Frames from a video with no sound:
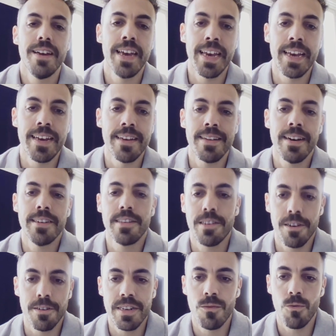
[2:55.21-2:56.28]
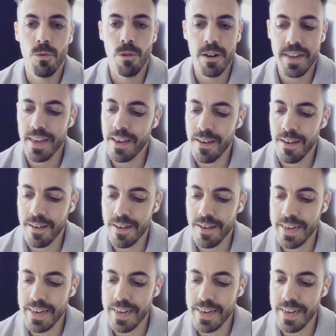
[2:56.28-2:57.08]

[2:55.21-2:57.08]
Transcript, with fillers: and I started working